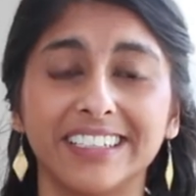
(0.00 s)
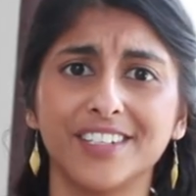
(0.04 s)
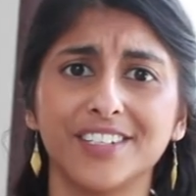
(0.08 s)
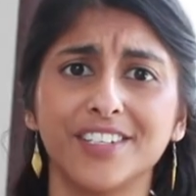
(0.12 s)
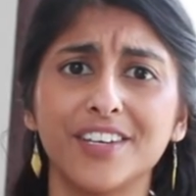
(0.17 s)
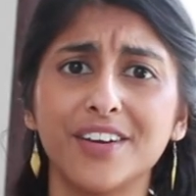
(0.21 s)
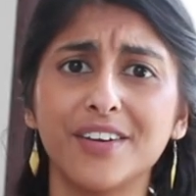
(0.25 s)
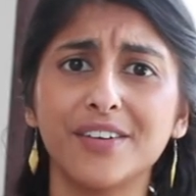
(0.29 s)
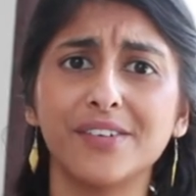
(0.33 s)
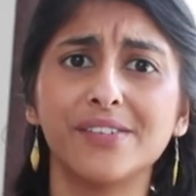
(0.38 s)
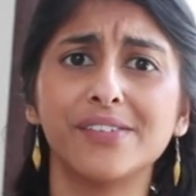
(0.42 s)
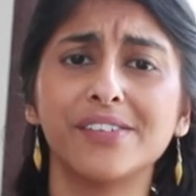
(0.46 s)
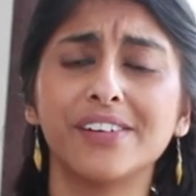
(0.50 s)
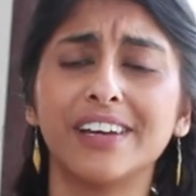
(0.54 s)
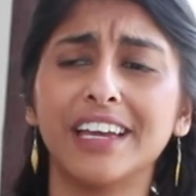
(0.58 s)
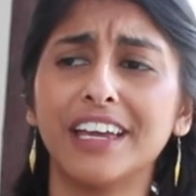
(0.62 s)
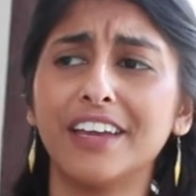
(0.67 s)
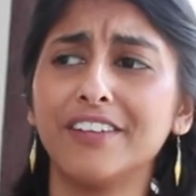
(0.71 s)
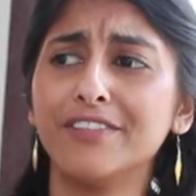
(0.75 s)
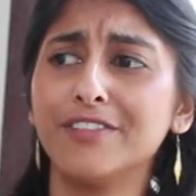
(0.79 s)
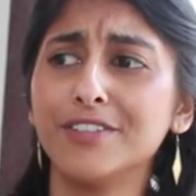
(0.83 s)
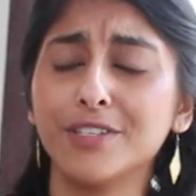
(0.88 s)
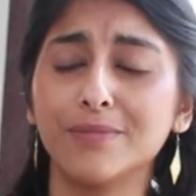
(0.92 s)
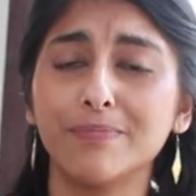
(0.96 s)
So
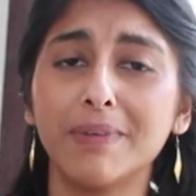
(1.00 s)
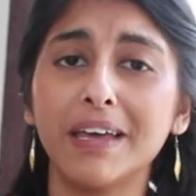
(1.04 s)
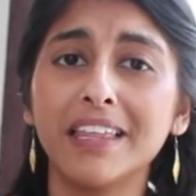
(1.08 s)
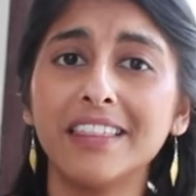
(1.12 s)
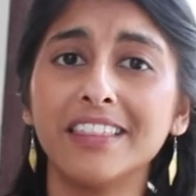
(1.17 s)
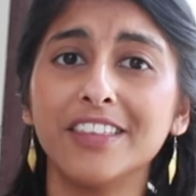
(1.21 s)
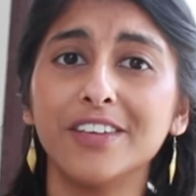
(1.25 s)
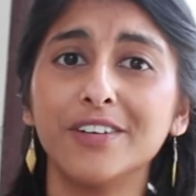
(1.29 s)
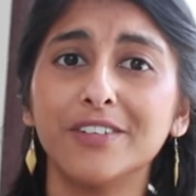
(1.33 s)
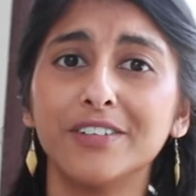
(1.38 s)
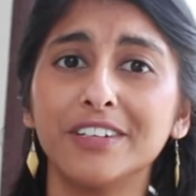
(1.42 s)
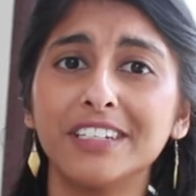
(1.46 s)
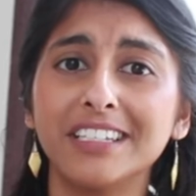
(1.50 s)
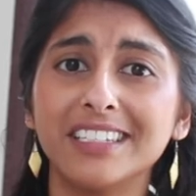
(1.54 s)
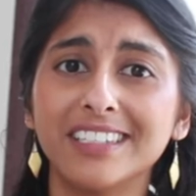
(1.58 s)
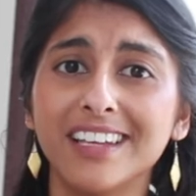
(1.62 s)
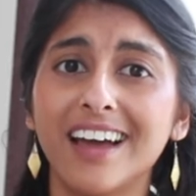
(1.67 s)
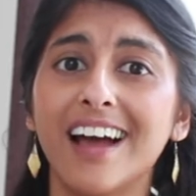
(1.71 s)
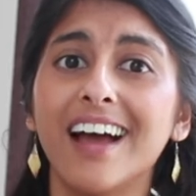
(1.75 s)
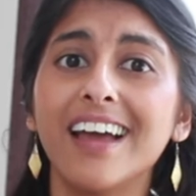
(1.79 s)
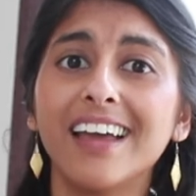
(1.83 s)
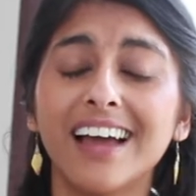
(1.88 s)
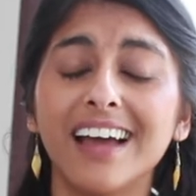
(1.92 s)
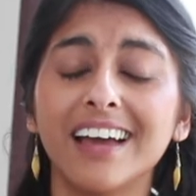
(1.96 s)
if you spent your
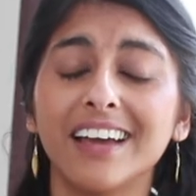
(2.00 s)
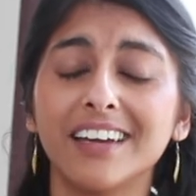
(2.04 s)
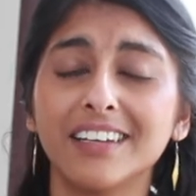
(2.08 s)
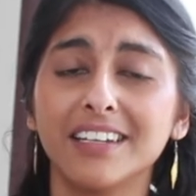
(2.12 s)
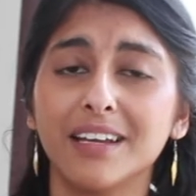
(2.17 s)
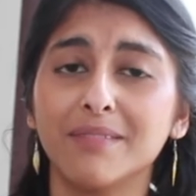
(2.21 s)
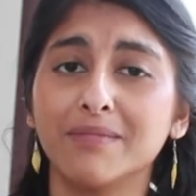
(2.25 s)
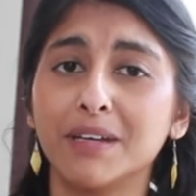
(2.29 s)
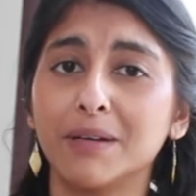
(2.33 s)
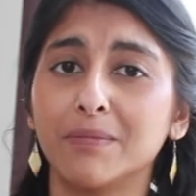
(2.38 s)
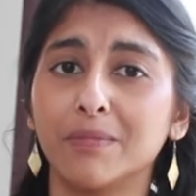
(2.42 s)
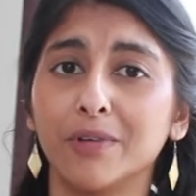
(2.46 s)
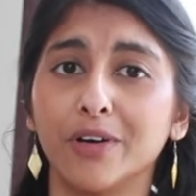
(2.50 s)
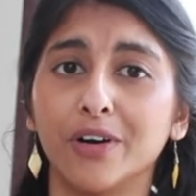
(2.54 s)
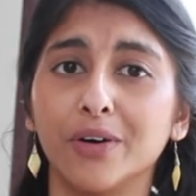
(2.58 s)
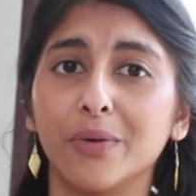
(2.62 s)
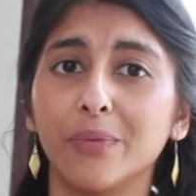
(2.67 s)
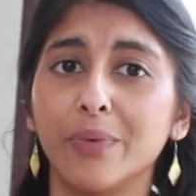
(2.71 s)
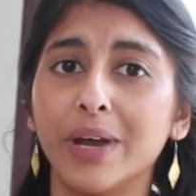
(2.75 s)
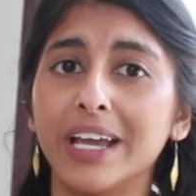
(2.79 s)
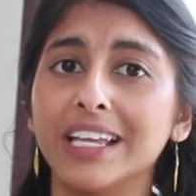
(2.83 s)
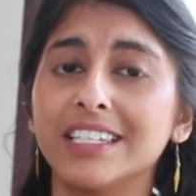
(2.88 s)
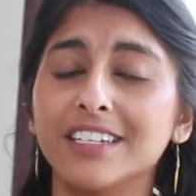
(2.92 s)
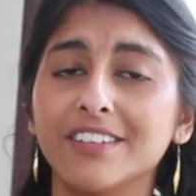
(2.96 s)
entire academic
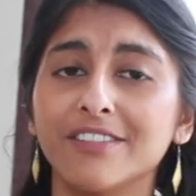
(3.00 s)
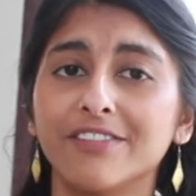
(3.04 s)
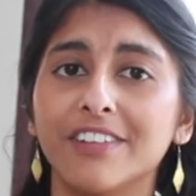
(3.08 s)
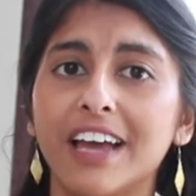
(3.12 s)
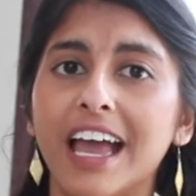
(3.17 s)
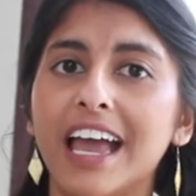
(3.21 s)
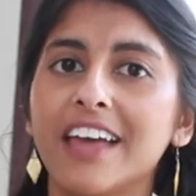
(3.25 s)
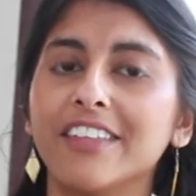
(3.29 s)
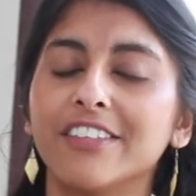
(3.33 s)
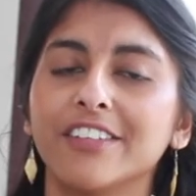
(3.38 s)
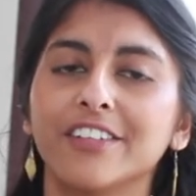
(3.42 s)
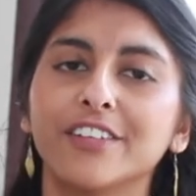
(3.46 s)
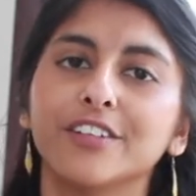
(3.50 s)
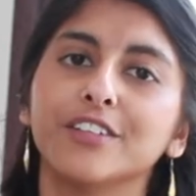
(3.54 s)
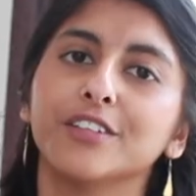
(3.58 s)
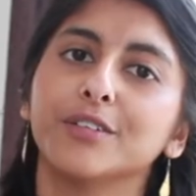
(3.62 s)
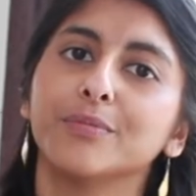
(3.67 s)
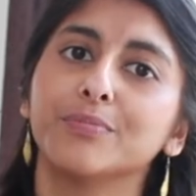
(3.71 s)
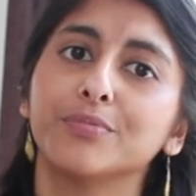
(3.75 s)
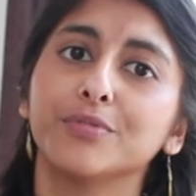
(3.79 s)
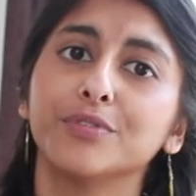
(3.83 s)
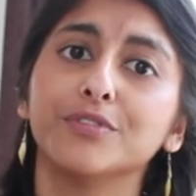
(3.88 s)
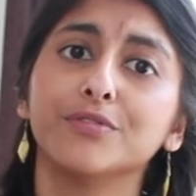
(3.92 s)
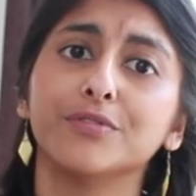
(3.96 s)
block waiting for ethical
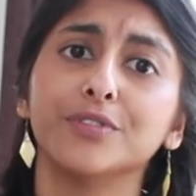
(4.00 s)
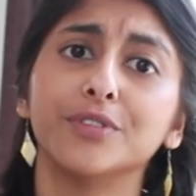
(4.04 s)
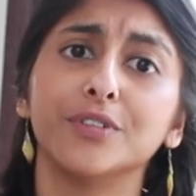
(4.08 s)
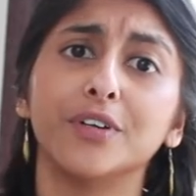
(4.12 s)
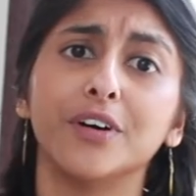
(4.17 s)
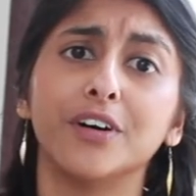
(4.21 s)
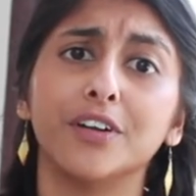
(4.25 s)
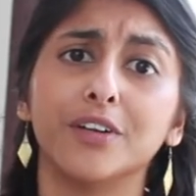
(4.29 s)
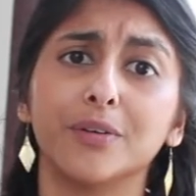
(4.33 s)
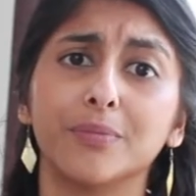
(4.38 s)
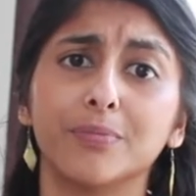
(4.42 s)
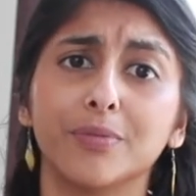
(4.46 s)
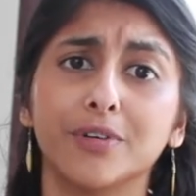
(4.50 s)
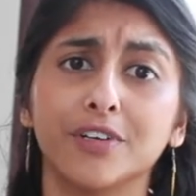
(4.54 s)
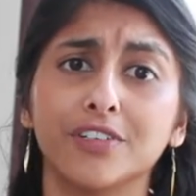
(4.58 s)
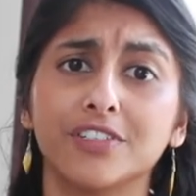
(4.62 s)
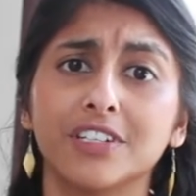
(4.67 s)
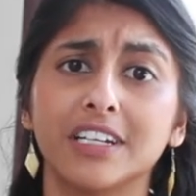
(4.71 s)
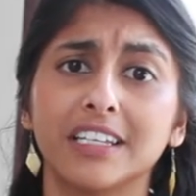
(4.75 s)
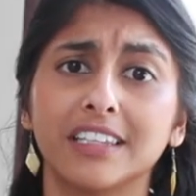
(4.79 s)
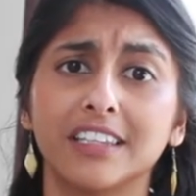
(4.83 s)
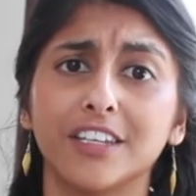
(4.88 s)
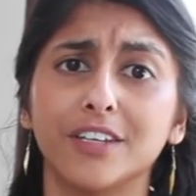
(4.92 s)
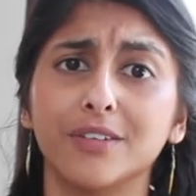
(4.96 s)
approval on a
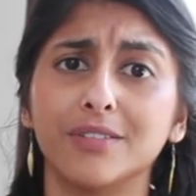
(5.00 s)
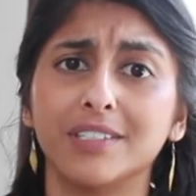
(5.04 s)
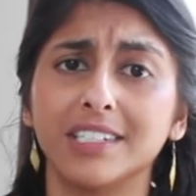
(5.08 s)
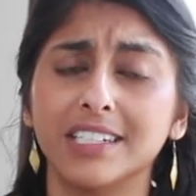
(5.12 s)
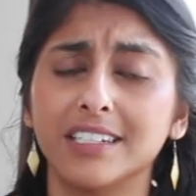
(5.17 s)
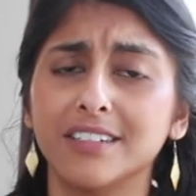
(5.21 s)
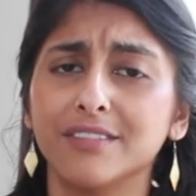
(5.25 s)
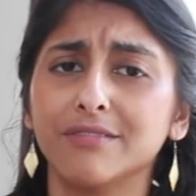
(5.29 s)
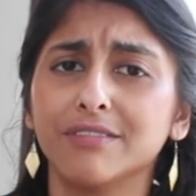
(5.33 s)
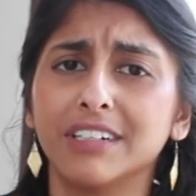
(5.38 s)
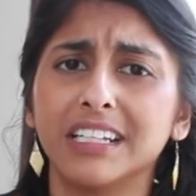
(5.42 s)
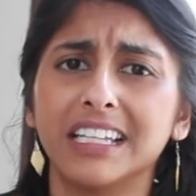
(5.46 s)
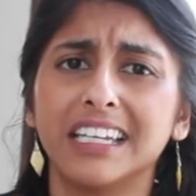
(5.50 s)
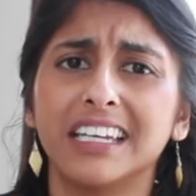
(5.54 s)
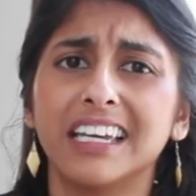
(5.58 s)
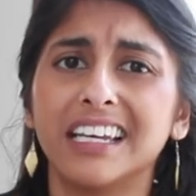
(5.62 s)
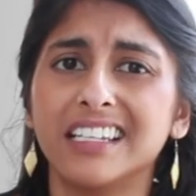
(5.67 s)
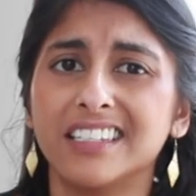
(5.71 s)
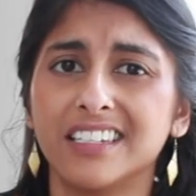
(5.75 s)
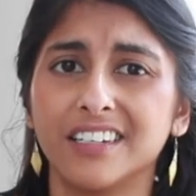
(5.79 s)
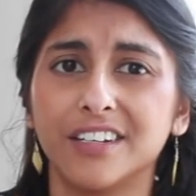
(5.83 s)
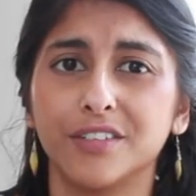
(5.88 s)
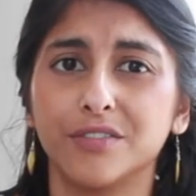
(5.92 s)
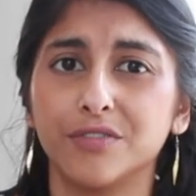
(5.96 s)
project that you didn't really
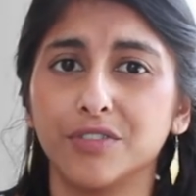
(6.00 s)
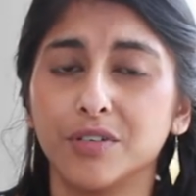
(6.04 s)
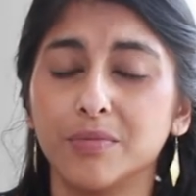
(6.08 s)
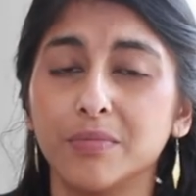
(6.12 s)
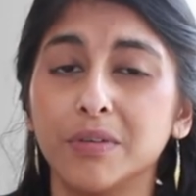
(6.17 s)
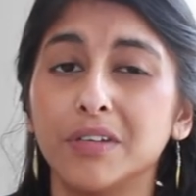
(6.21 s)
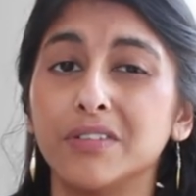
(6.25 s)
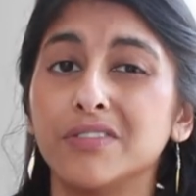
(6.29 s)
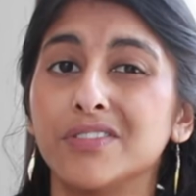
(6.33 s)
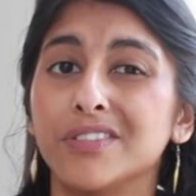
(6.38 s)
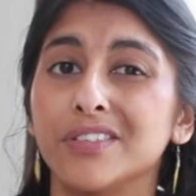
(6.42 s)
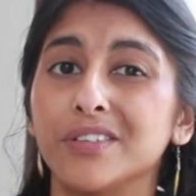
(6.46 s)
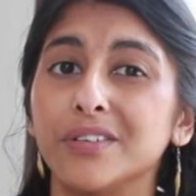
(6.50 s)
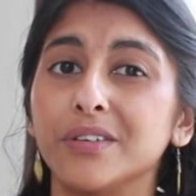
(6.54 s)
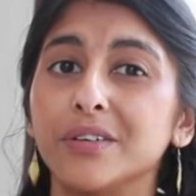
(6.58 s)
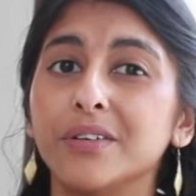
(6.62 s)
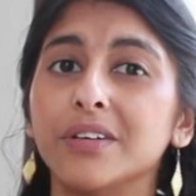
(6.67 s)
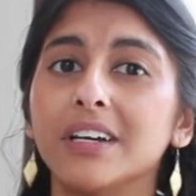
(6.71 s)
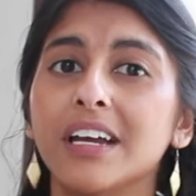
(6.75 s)
get to contribute to,